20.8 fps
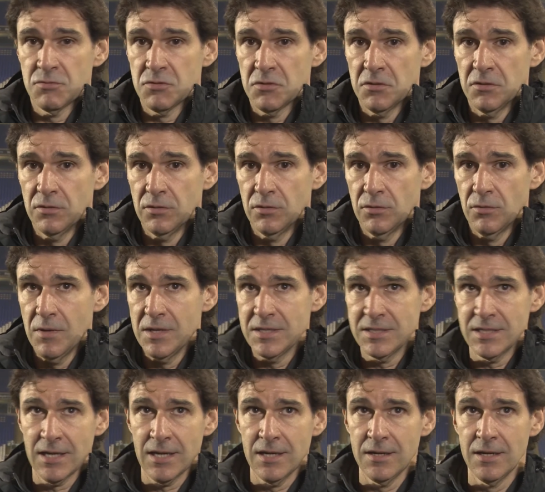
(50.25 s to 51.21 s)
So
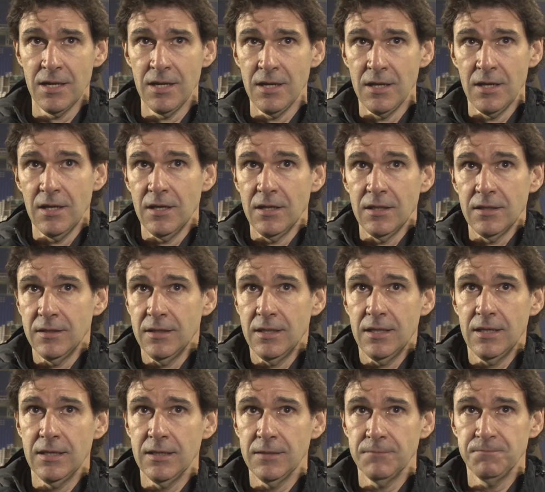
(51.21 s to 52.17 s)
once again,
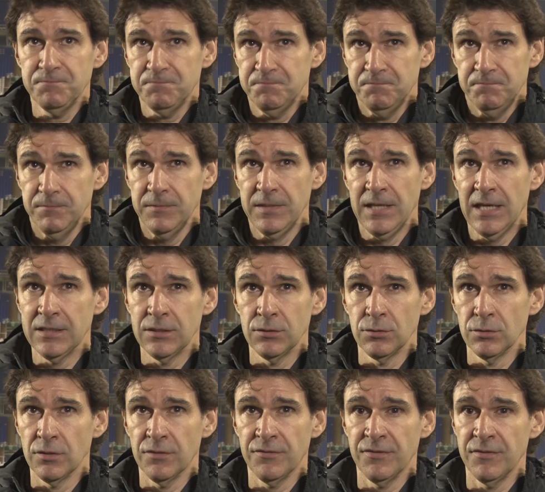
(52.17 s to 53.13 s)
the the
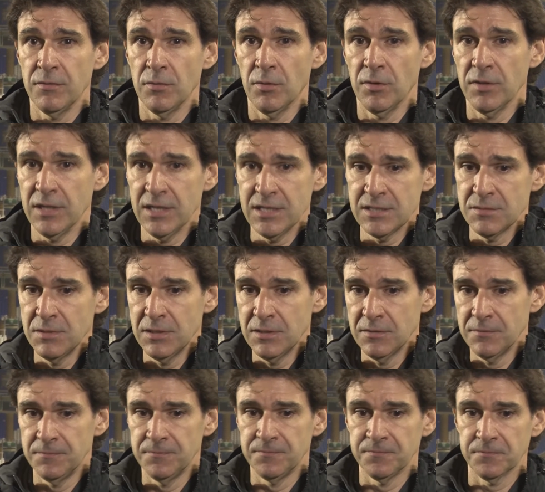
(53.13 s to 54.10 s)
attitude of everybody has
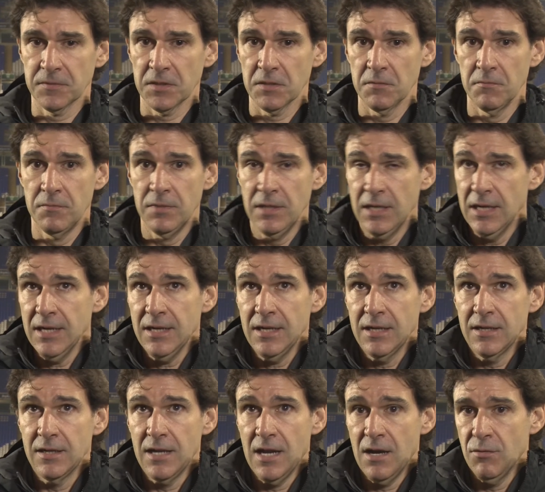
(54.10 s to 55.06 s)
been billion,
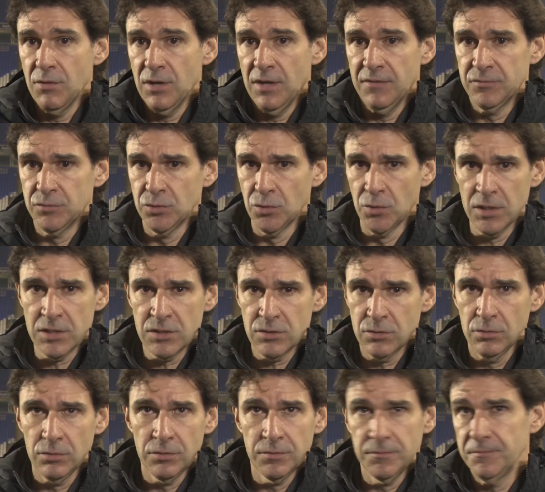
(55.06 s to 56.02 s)
and now we have two weeks
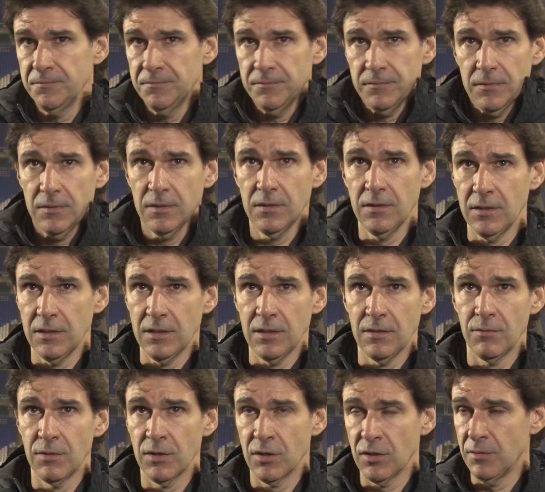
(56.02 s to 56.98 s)
to
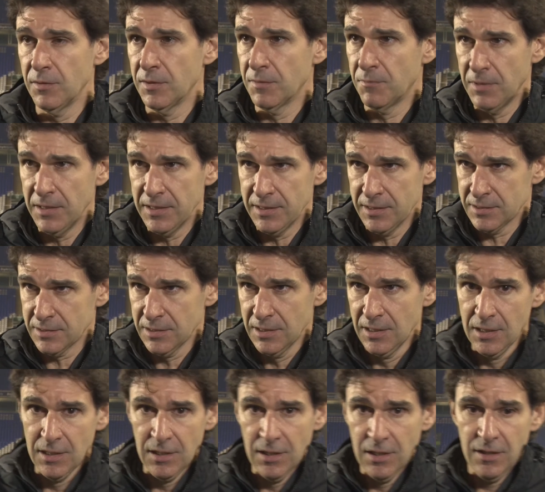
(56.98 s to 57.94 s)
uh, recover players
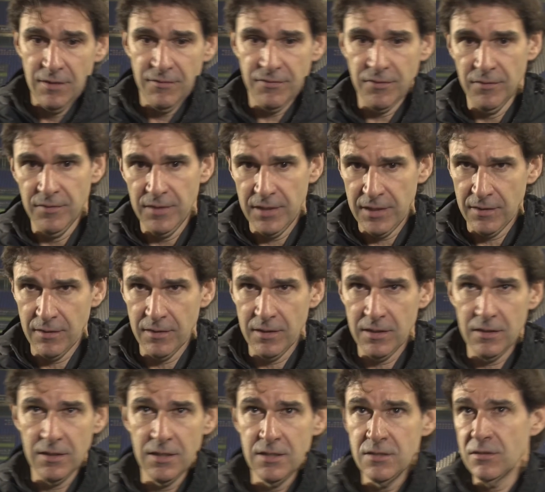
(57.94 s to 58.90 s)
from their
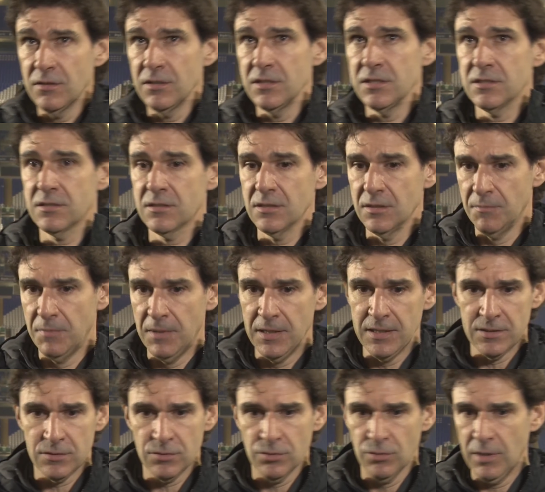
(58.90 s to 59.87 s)
injuries, uh,
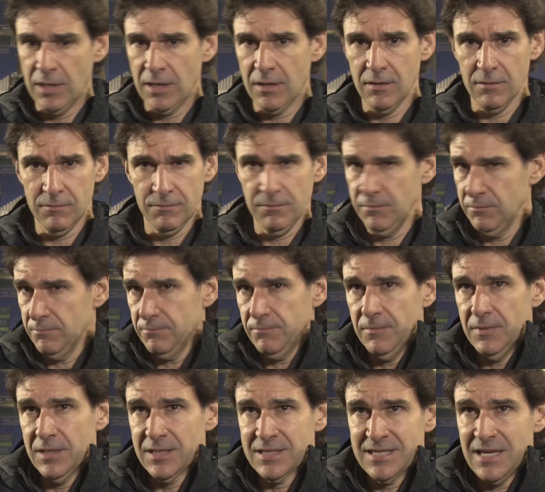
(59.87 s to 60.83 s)
players who are
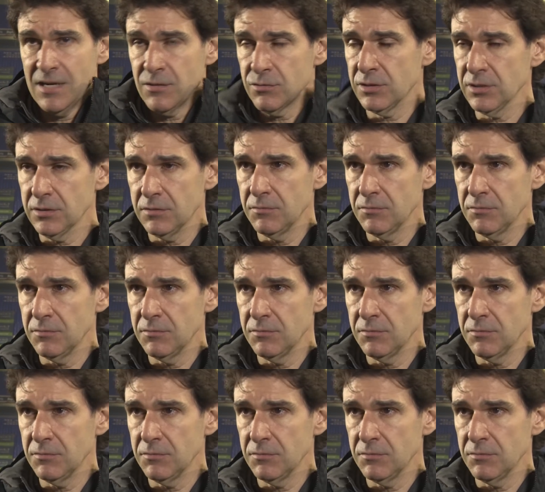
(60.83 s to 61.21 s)
exhausted